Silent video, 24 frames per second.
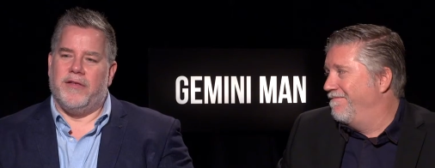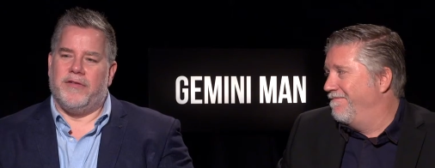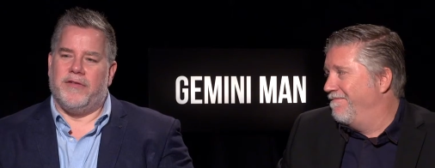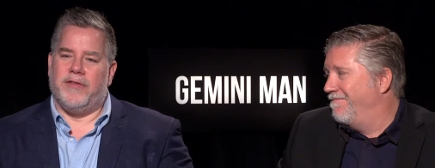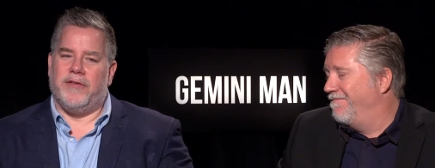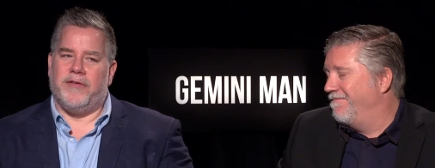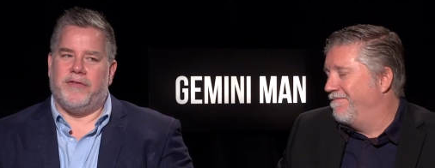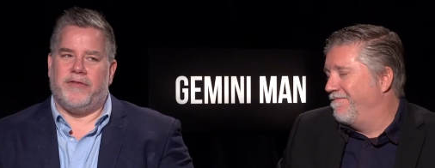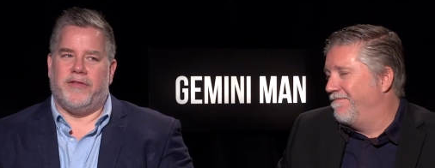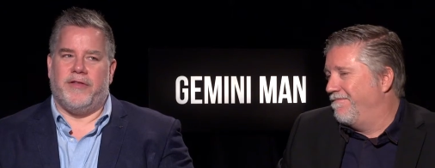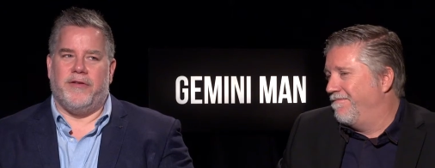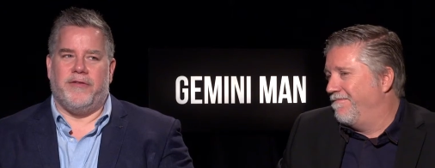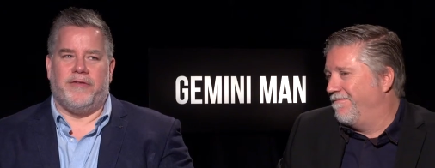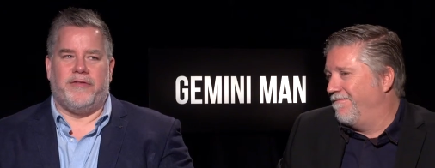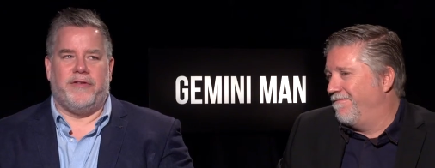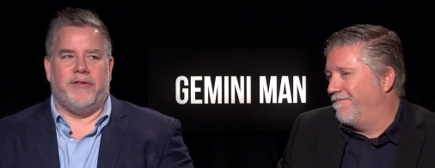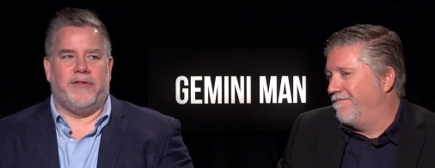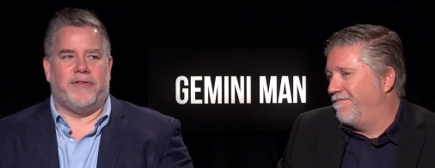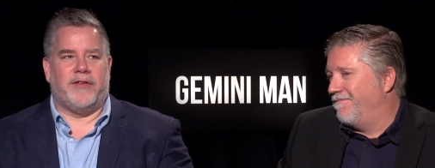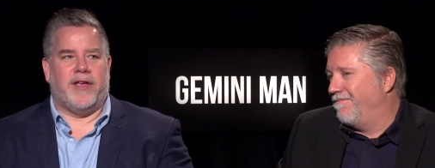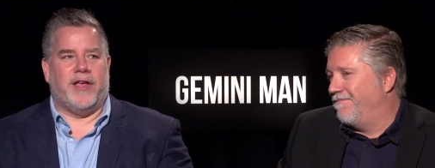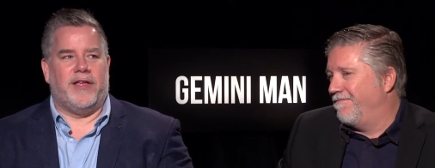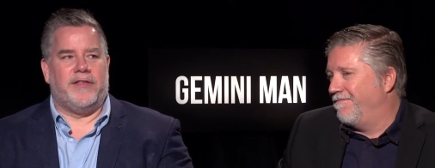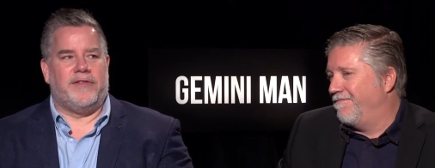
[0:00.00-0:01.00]
Speaker 1: So there's there's two
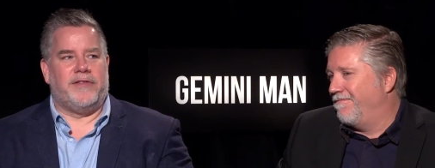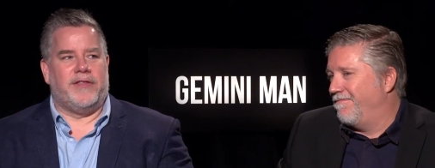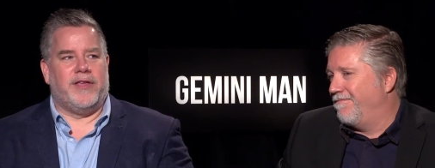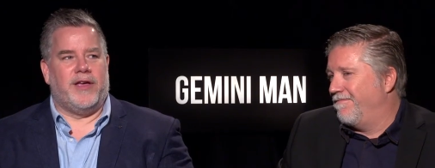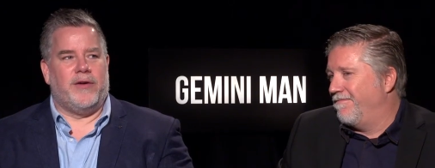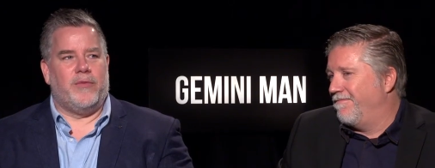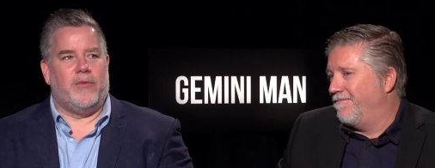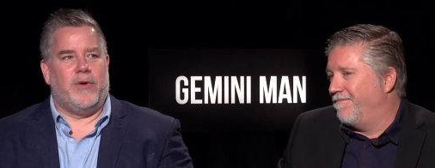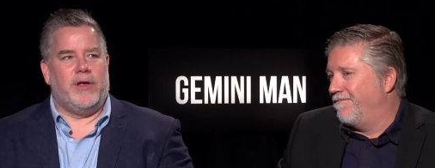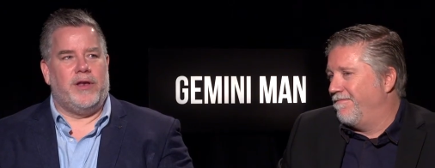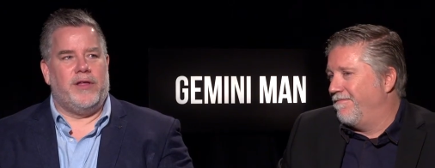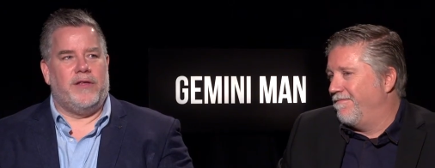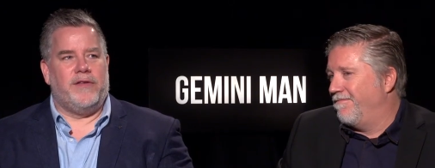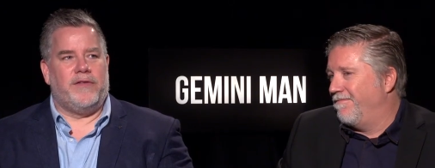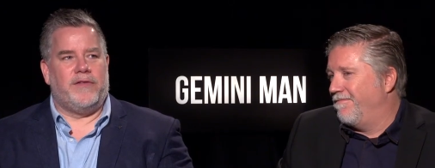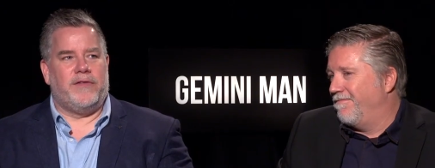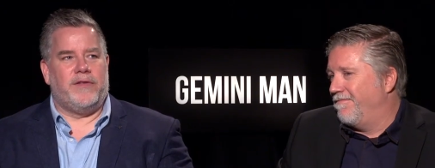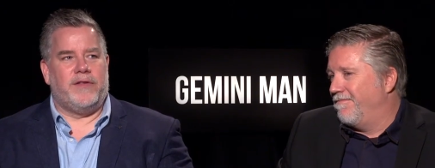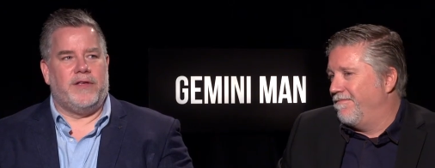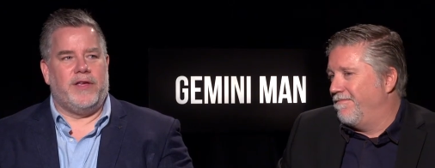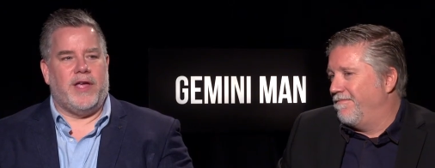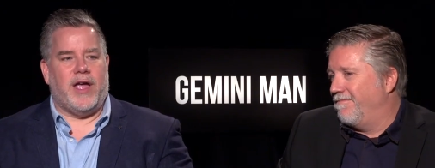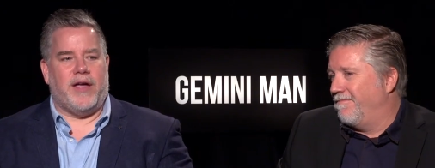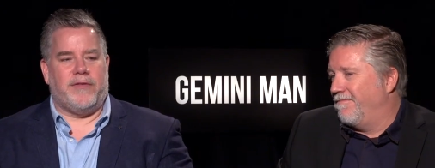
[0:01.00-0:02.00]
sides to that. One
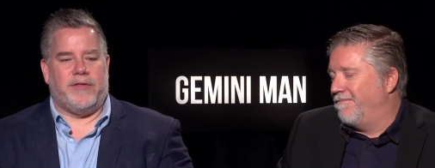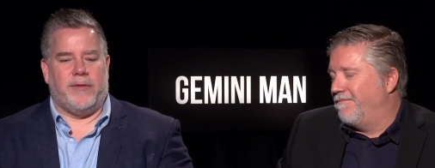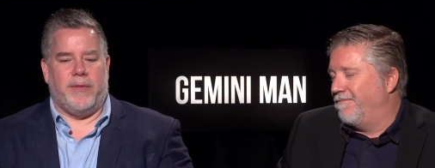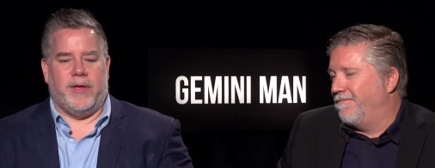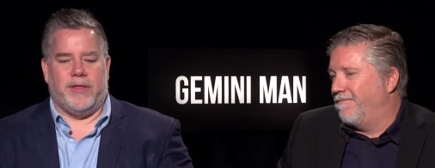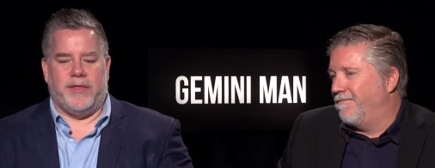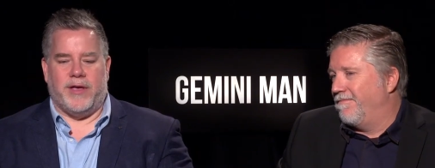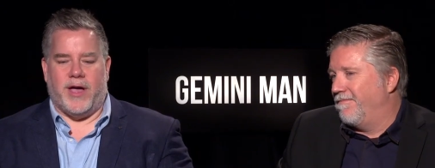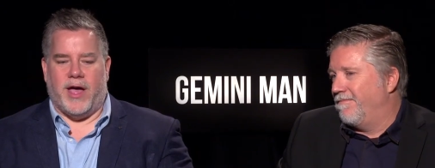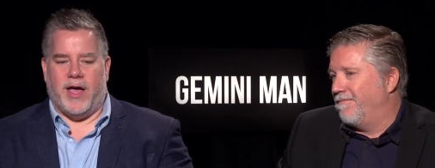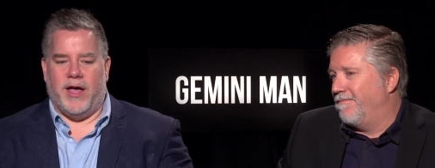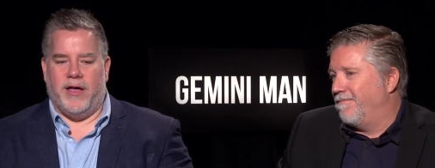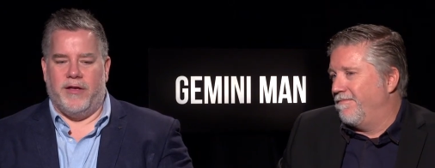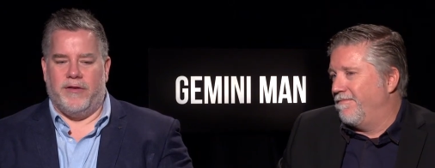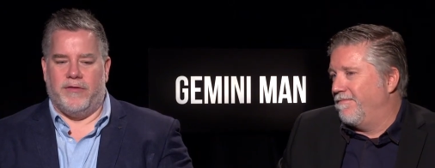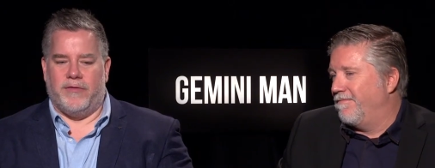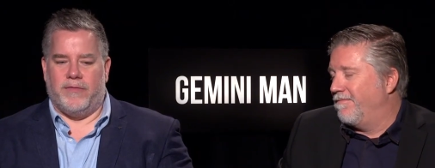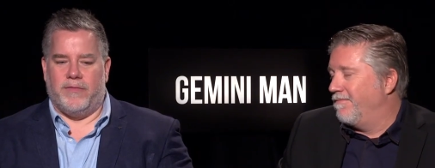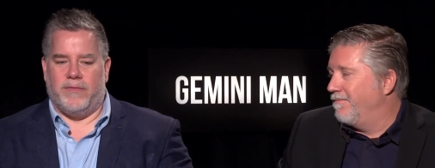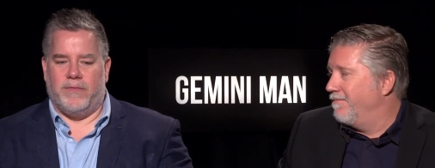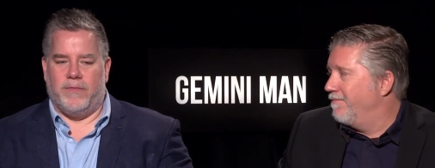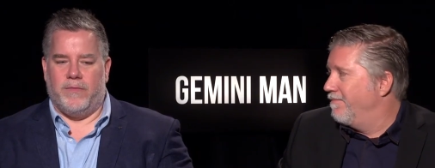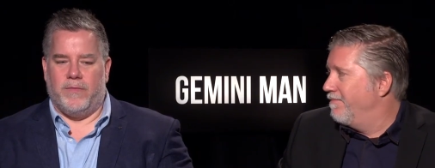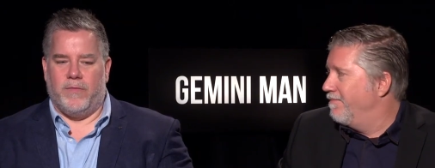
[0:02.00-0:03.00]
is you have to make the
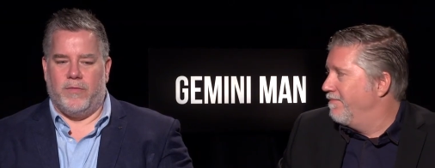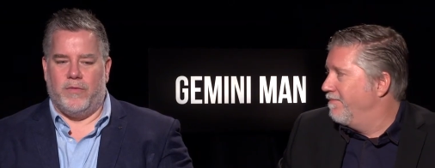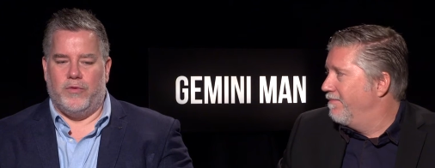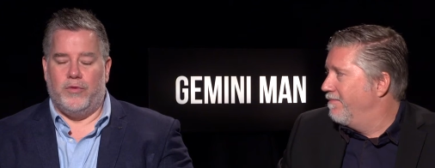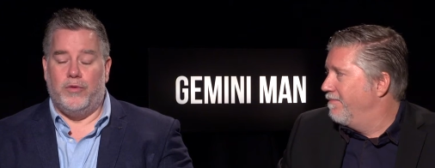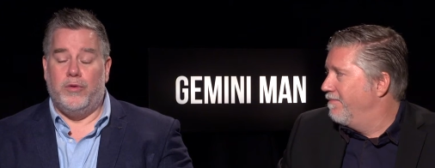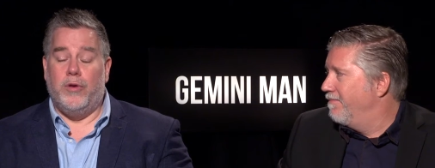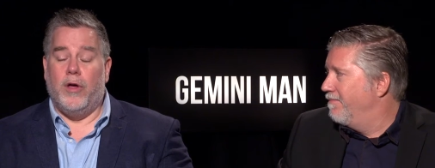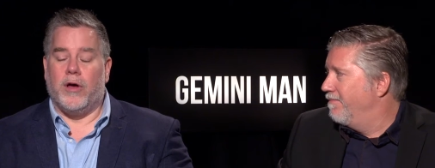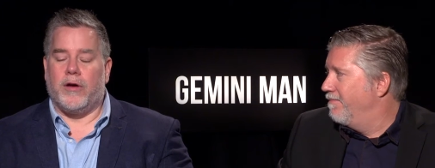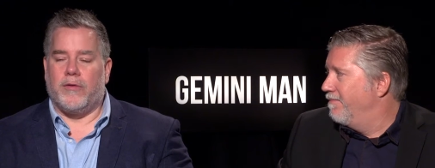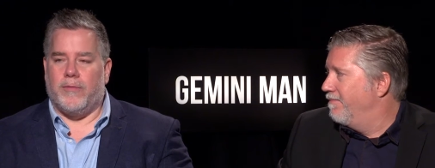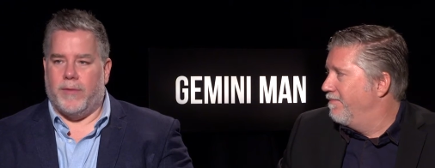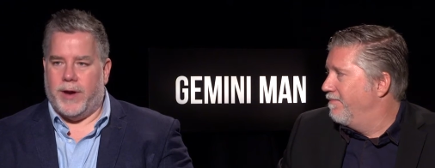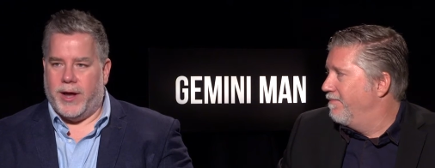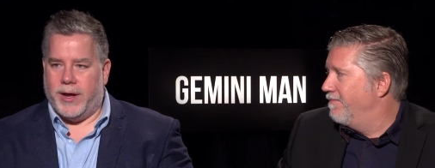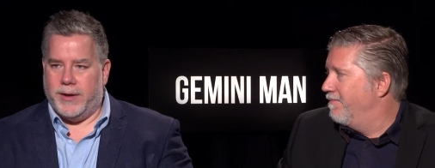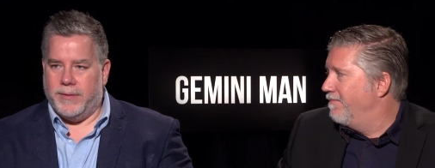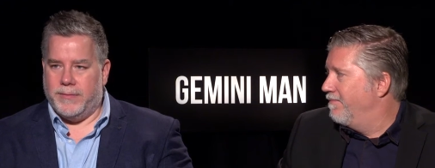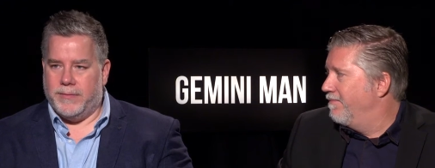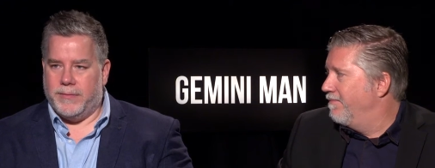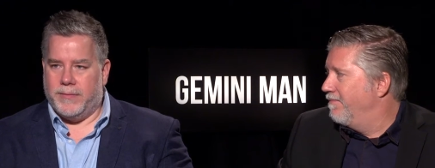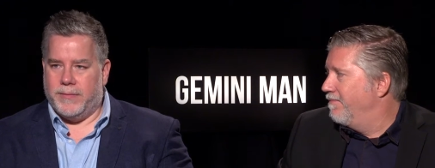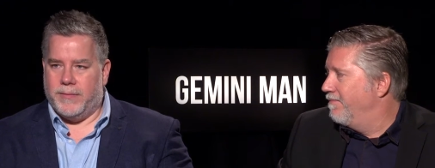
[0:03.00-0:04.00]
eyes look right,
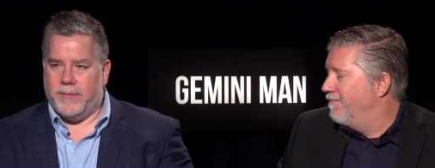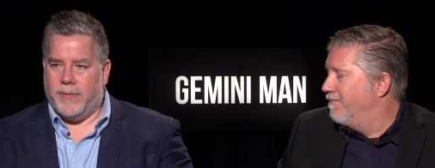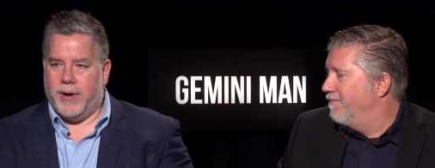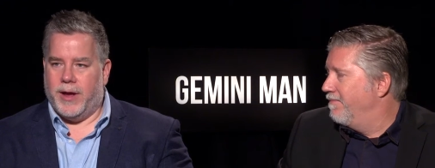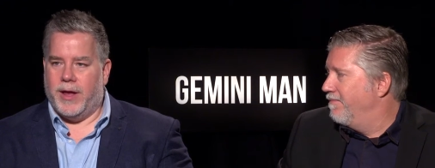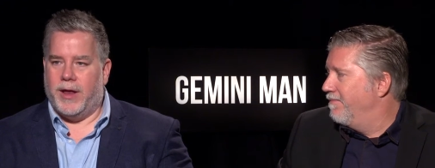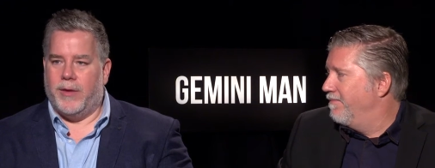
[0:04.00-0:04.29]
right?